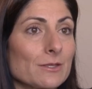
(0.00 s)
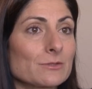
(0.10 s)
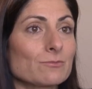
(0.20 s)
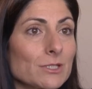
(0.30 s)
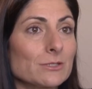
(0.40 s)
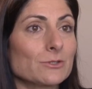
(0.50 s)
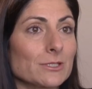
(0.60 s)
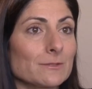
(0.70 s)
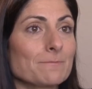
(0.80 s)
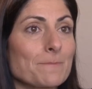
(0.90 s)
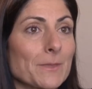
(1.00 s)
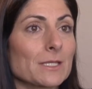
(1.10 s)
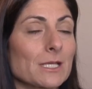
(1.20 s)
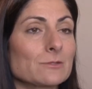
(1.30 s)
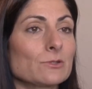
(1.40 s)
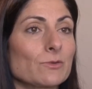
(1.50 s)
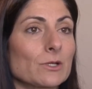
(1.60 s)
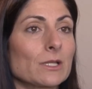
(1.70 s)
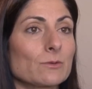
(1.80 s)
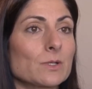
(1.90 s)
this region, unless you've
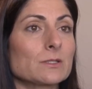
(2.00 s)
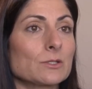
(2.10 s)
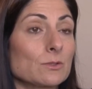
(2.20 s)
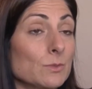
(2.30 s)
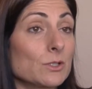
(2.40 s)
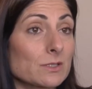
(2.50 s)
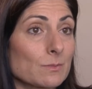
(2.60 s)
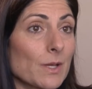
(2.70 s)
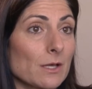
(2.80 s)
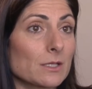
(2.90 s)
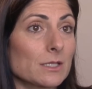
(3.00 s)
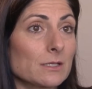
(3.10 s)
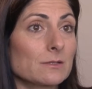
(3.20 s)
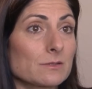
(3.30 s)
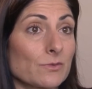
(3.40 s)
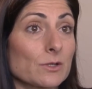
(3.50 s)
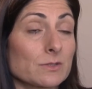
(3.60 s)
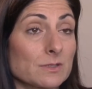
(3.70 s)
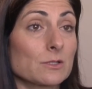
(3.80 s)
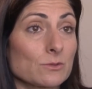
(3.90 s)
heard otherwise in your municipality, as far
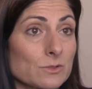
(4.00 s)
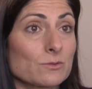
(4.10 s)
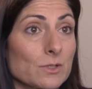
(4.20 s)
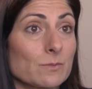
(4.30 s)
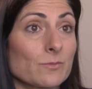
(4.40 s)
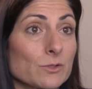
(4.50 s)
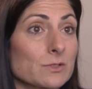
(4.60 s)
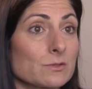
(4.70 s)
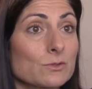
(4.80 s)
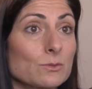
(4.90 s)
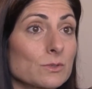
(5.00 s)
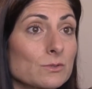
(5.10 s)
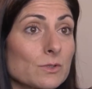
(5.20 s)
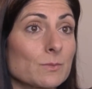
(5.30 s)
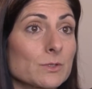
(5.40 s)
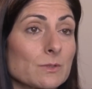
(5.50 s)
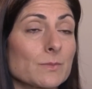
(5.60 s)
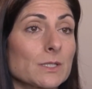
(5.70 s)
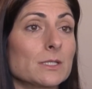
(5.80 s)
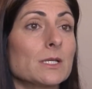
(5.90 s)
as single stream versus dual stream or
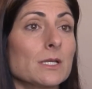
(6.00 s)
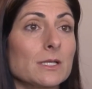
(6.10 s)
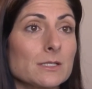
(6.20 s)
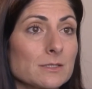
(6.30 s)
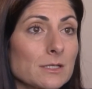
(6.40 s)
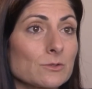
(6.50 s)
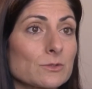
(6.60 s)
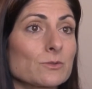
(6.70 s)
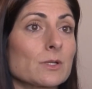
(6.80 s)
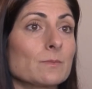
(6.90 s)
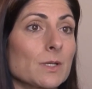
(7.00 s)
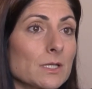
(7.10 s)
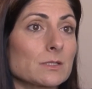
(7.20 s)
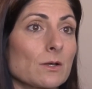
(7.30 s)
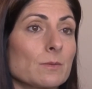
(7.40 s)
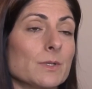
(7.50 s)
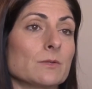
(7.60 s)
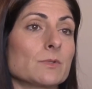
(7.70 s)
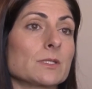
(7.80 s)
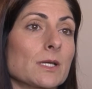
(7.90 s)
something, single stream and it's all
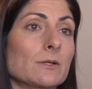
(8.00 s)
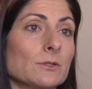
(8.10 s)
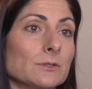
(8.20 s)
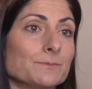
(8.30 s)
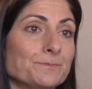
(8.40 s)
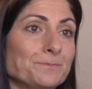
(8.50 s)
being recycled.